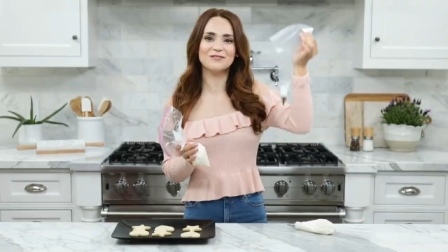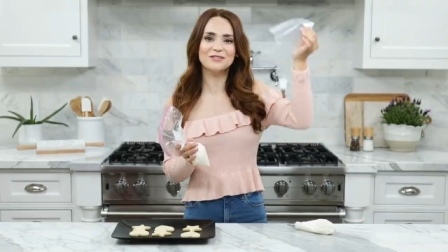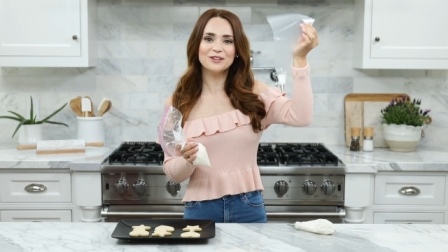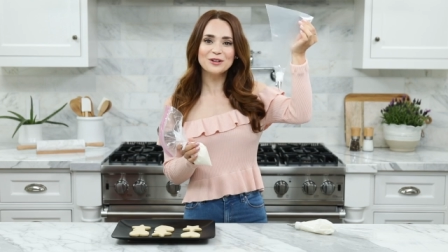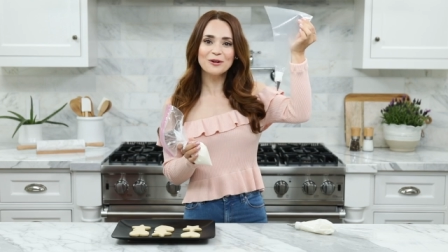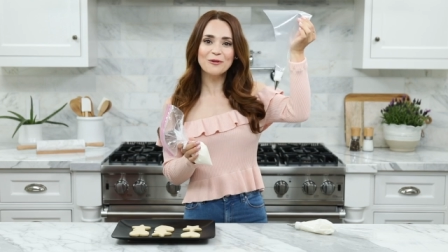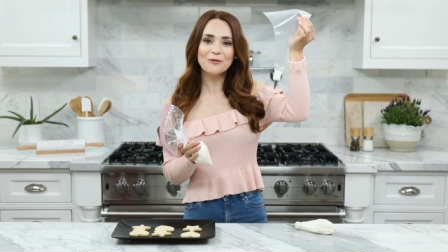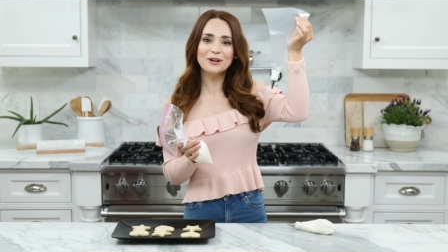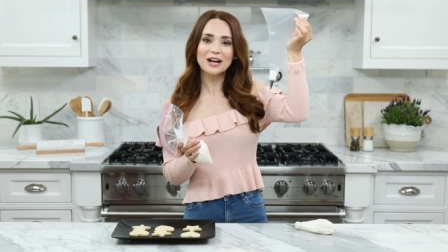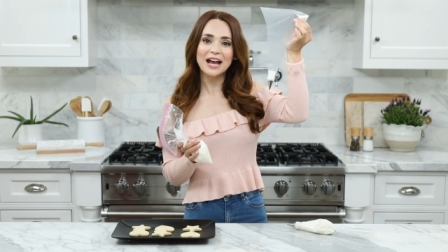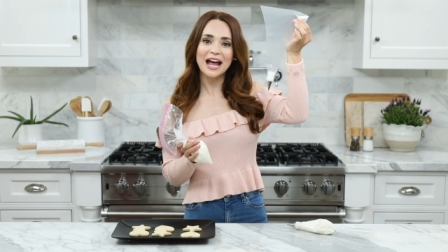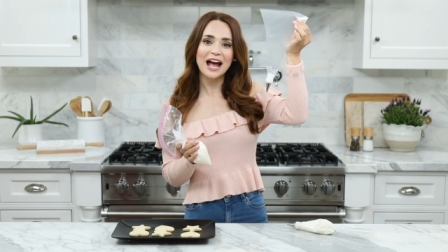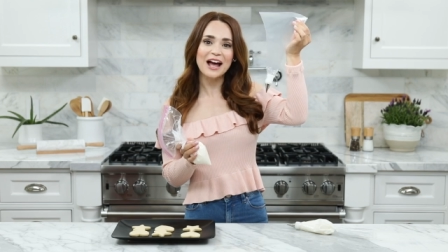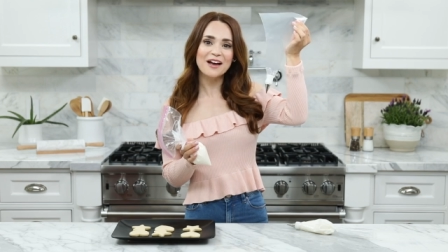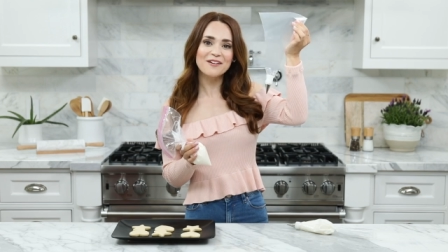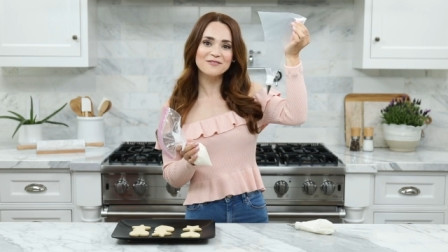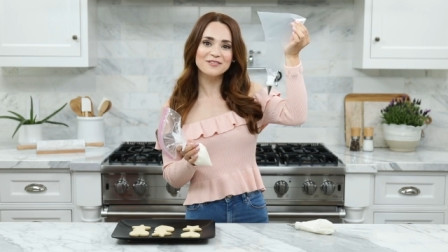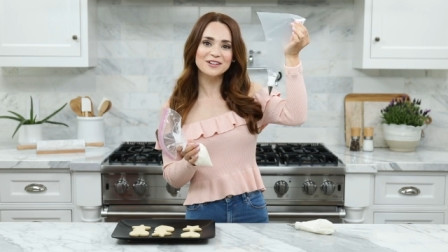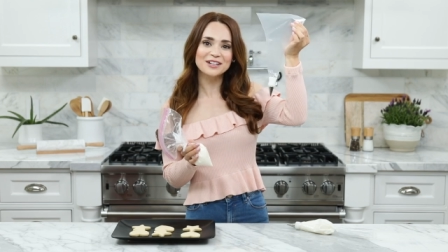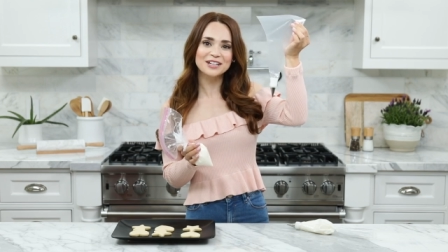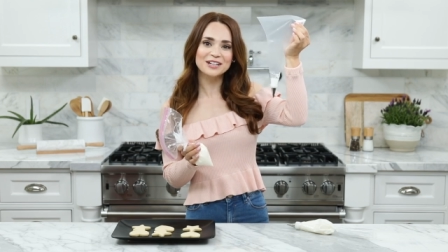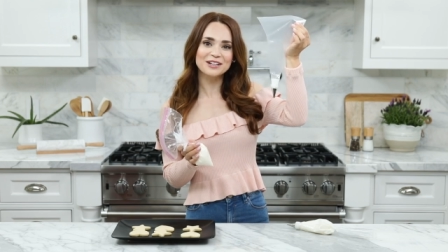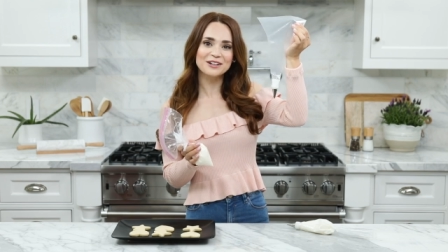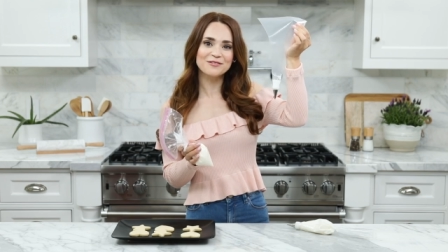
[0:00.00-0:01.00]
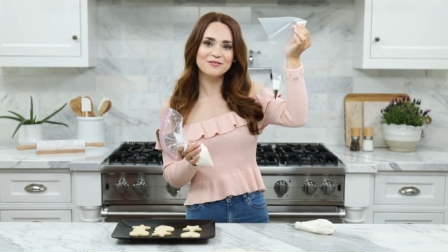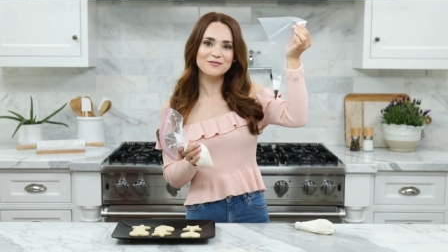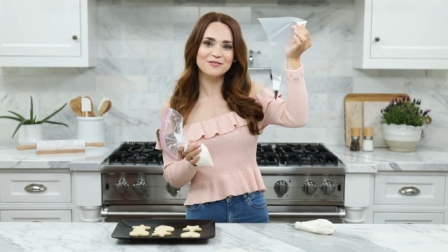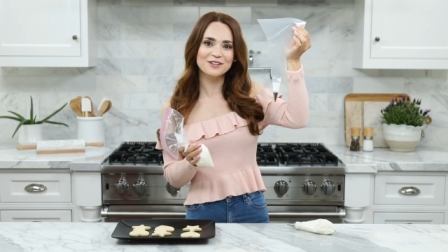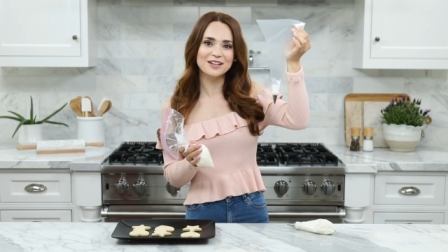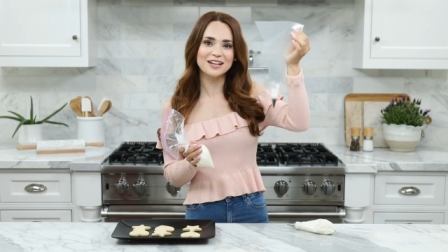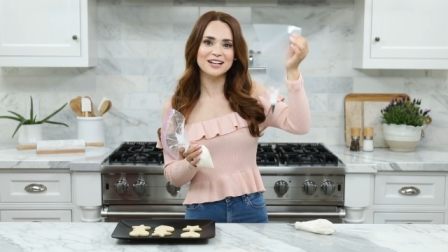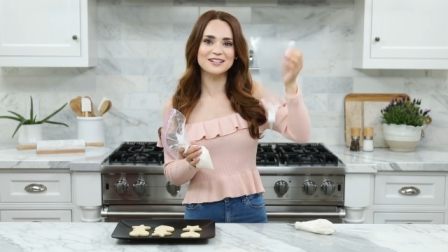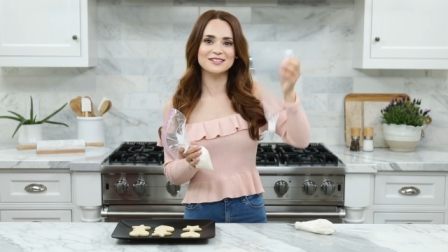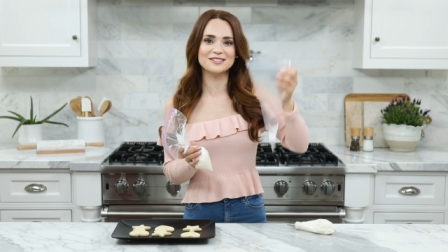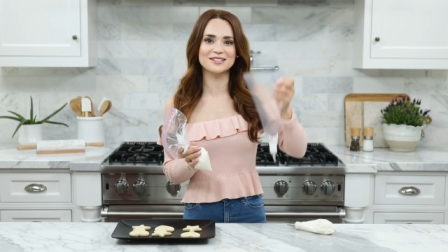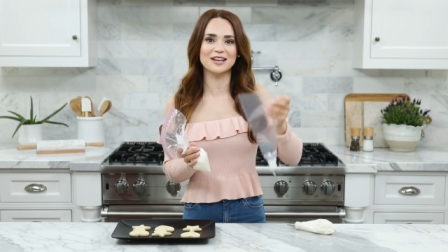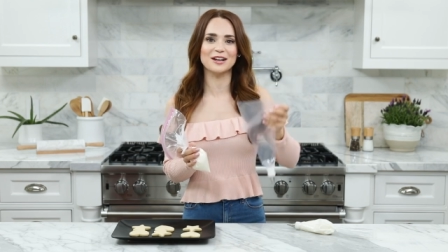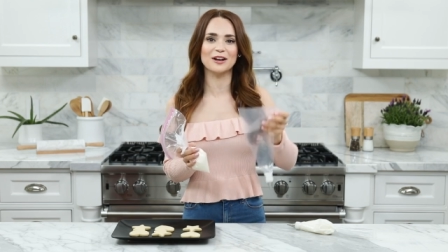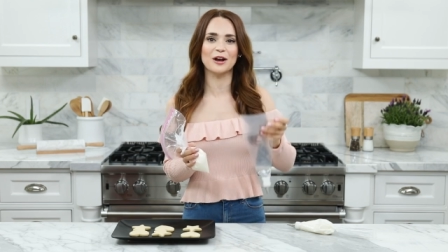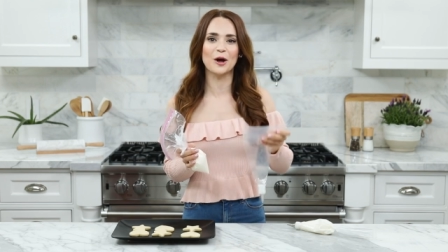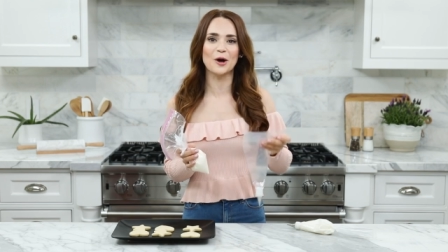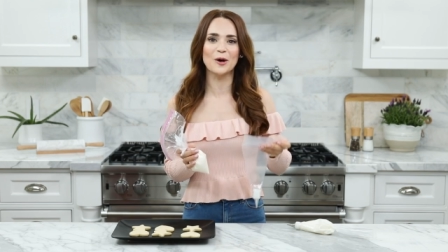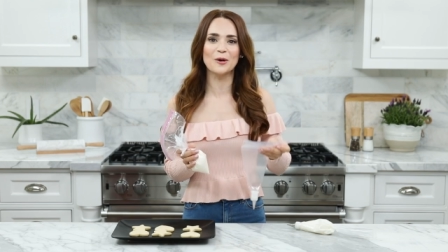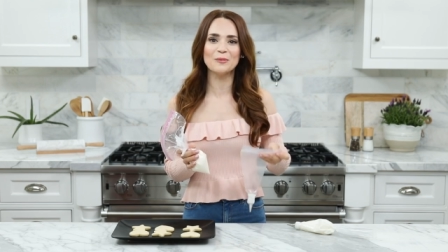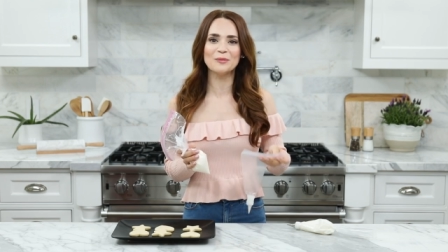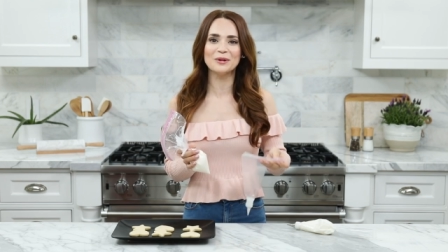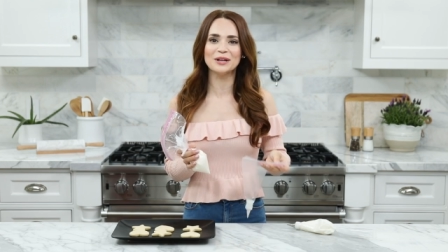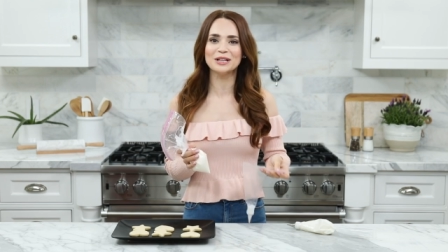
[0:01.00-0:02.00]
If you don't have any of these at
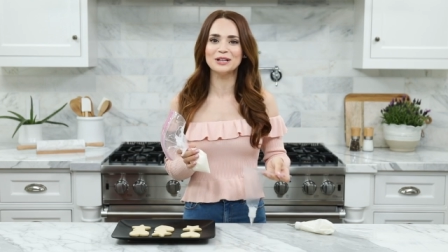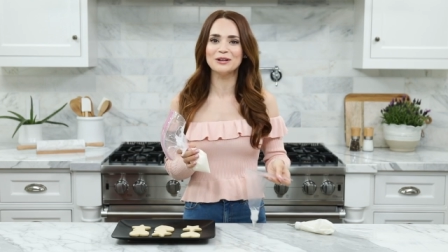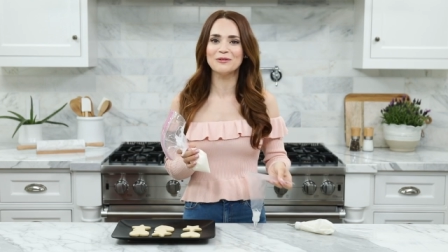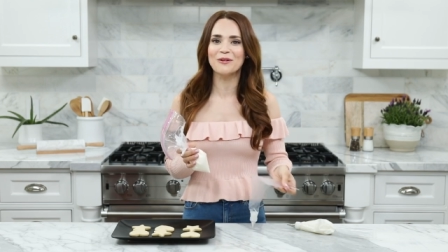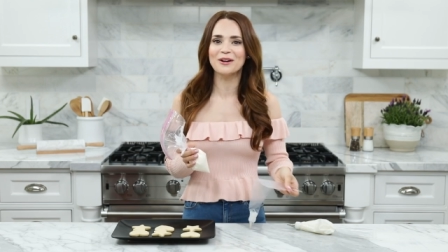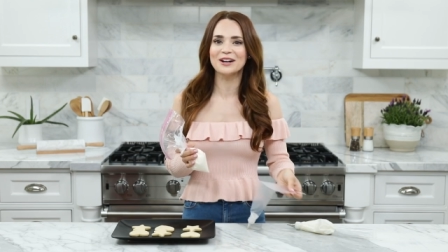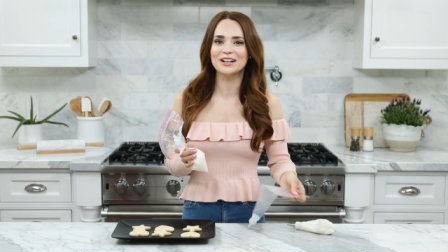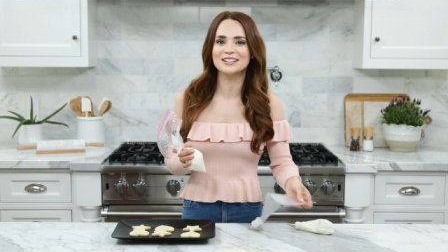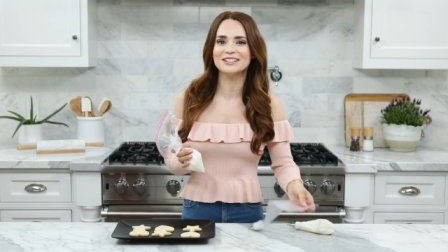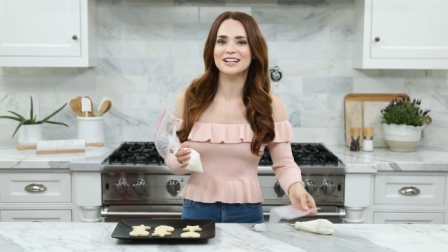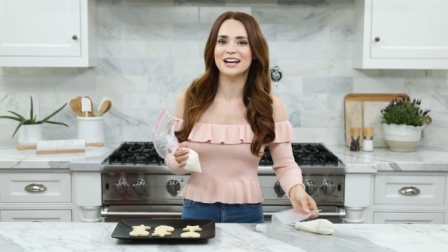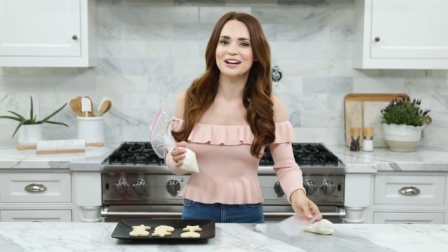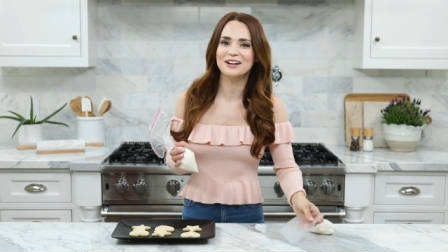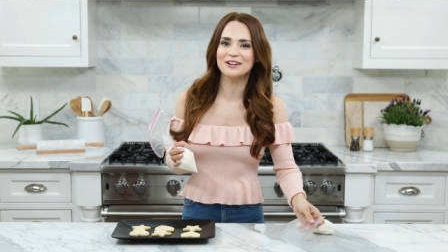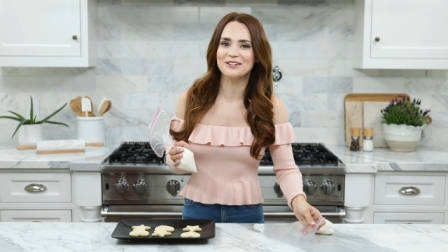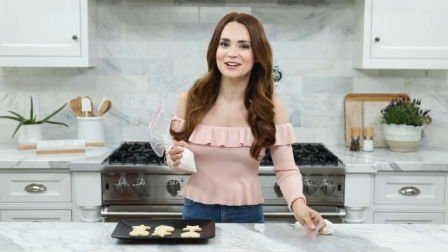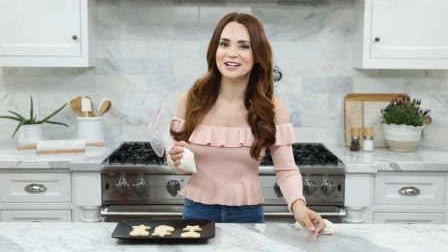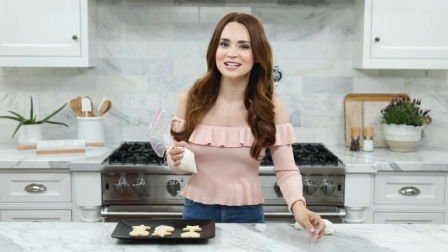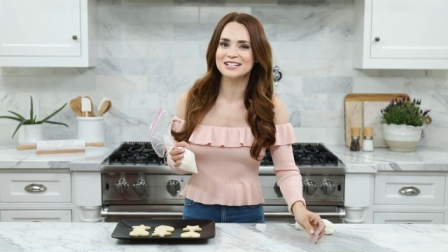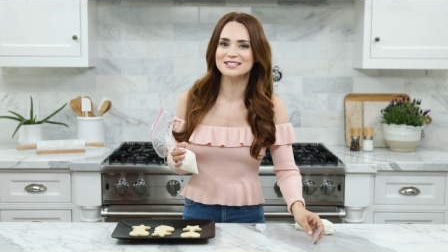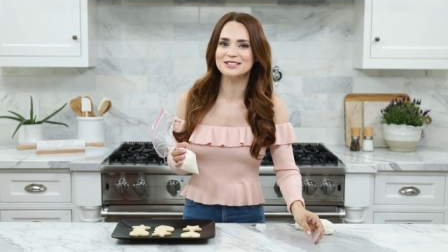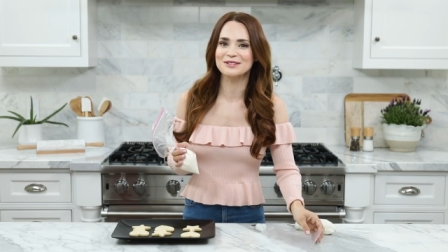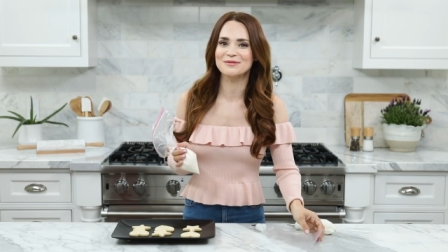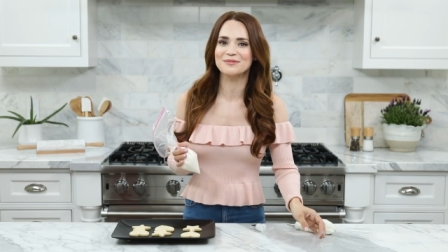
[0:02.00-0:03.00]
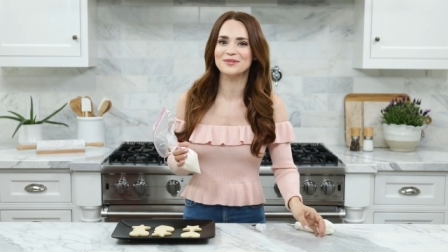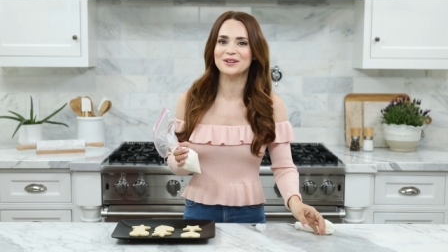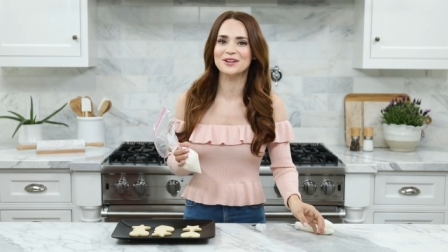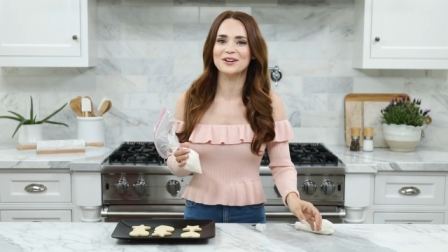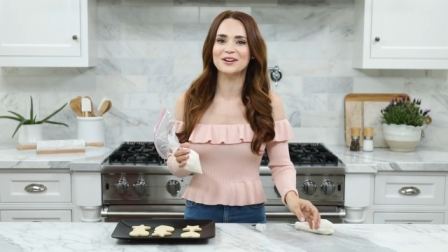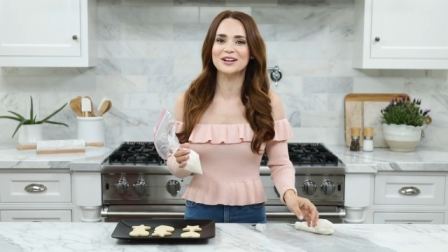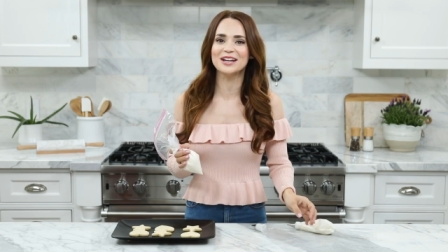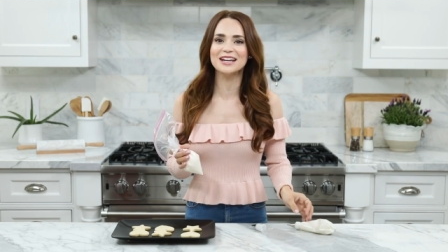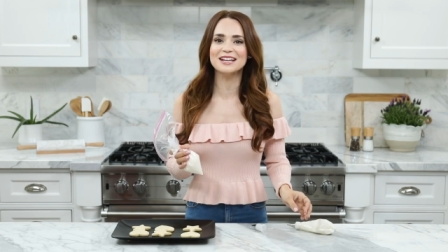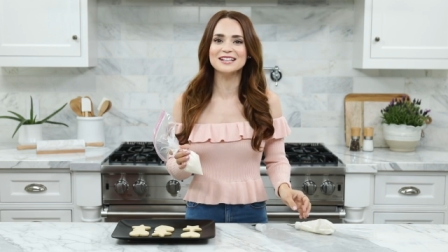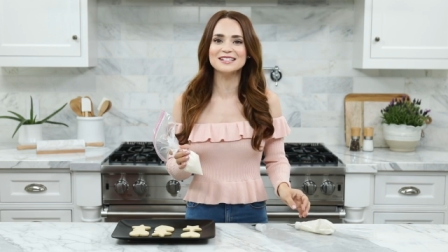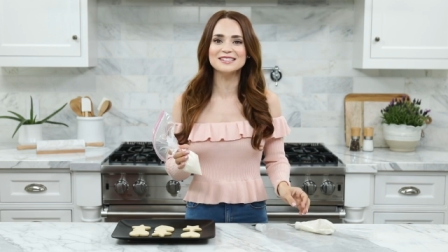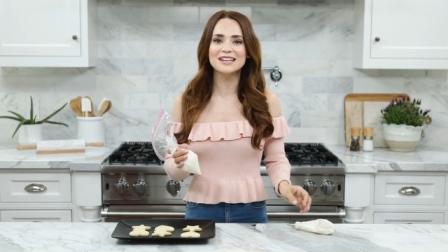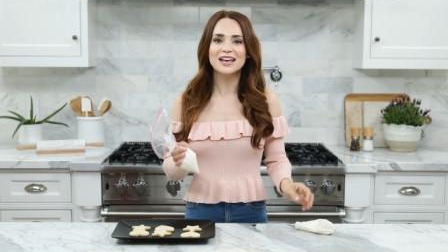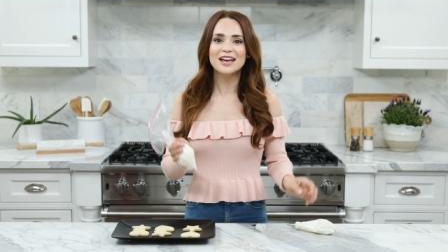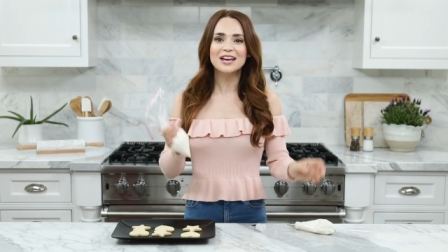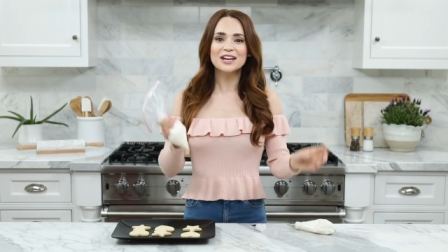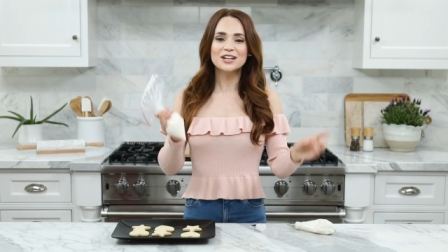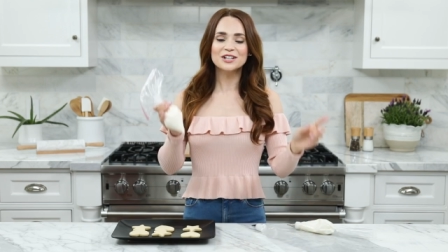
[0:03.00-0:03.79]
home and you want to decorate some cookies,